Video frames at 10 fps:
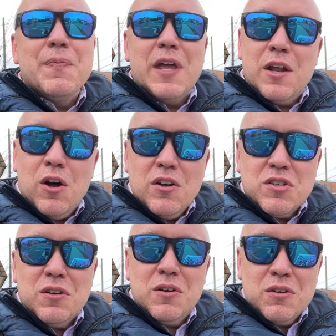And
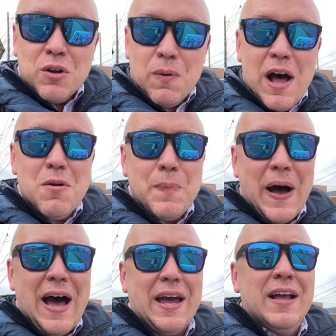also the round
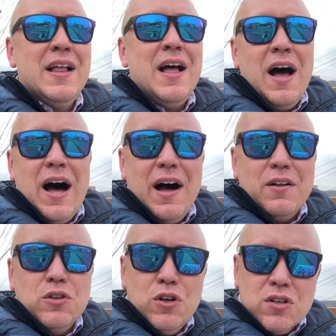pie. Uh,
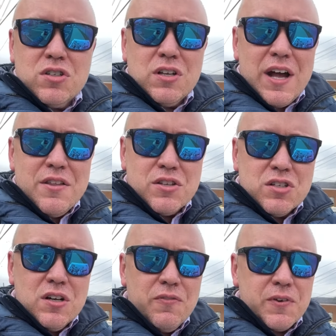looks on the
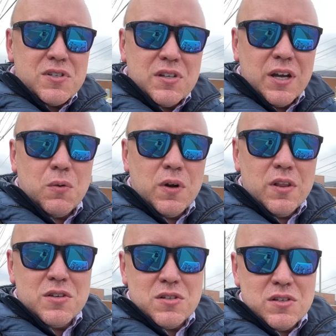surface like one of
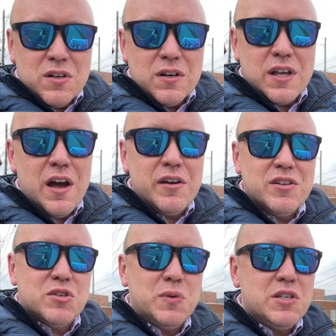those Luzerne County
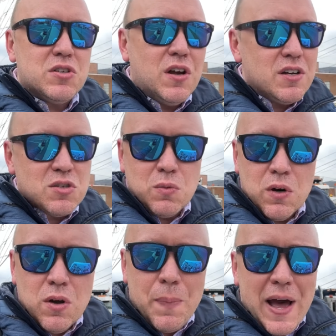sweet sauce
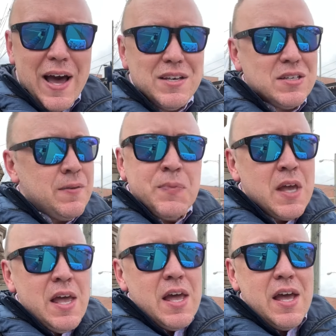swirl pies.
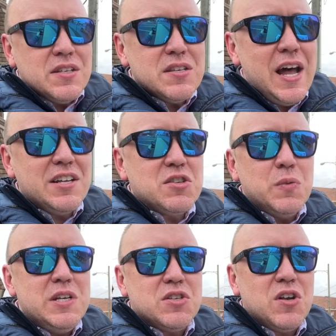It's not
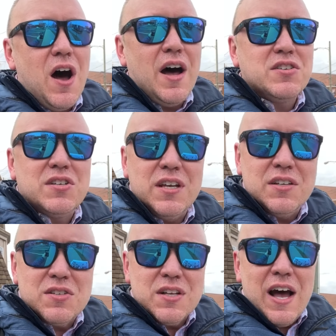sweet sauce.
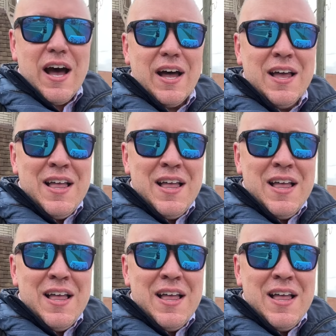It's, uh,